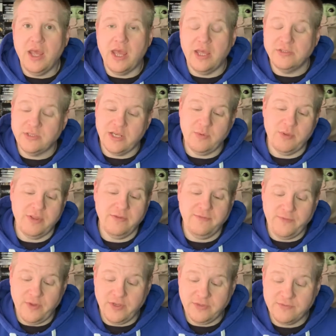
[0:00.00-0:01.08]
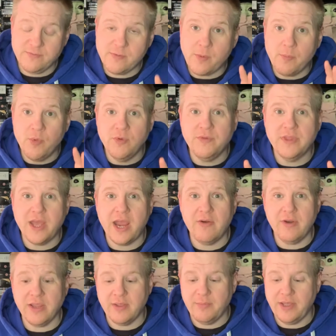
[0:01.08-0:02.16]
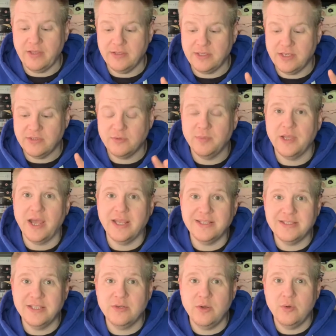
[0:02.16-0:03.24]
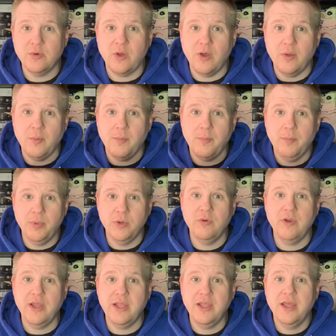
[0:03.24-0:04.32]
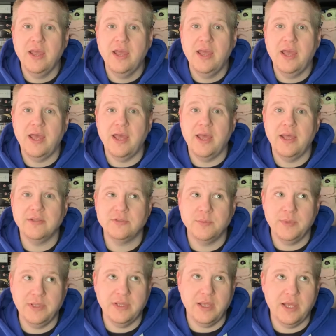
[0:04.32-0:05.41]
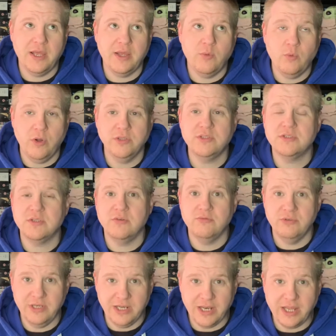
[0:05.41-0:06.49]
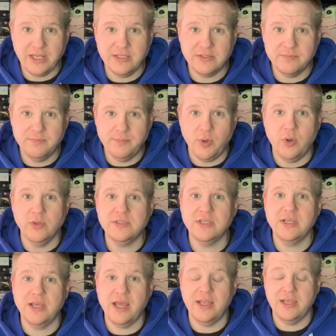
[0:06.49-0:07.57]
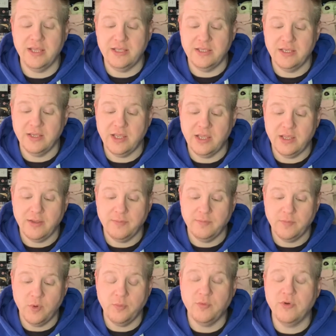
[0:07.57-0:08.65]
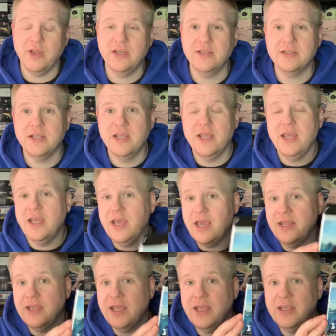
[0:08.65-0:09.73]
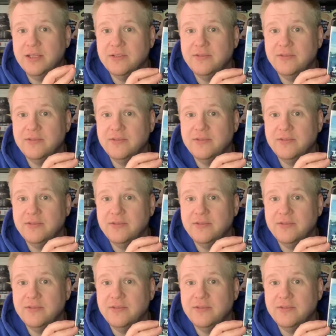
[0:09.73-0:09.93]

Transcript: So anyway, the first movie that I recommend is something that I did own on Blu-ray. Something that I watched, really liked, bought it, and then upgraded. And that is